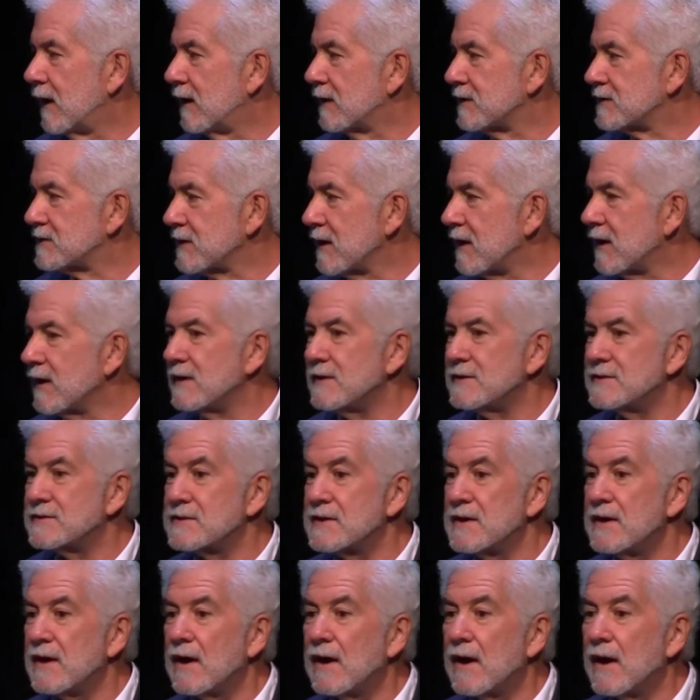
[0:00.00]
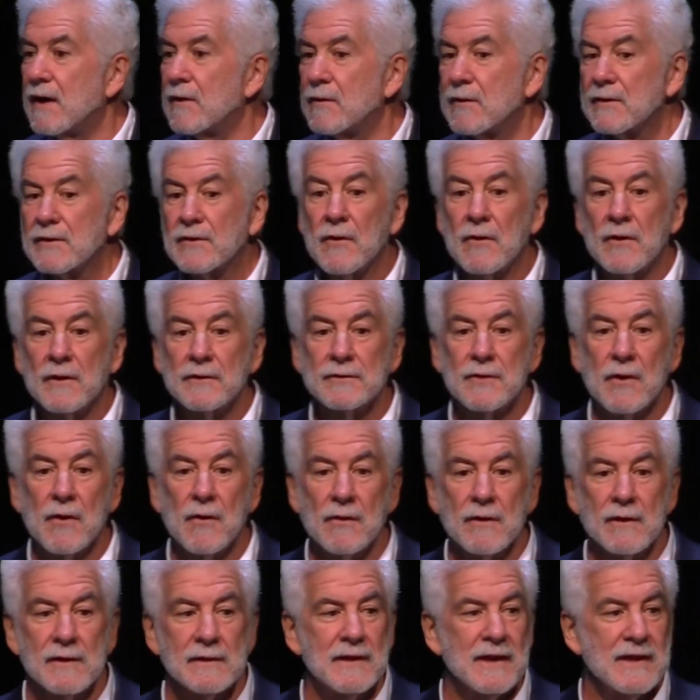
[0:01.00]
science are called
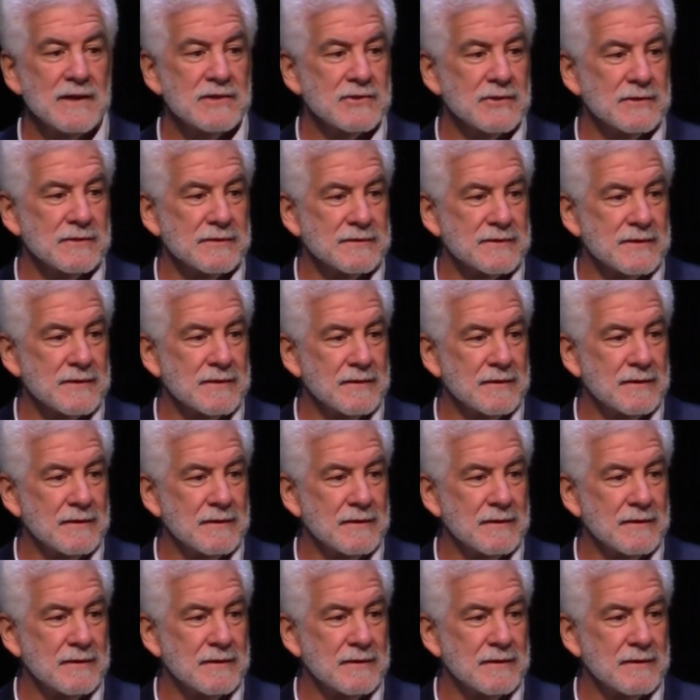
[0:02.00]
correlations.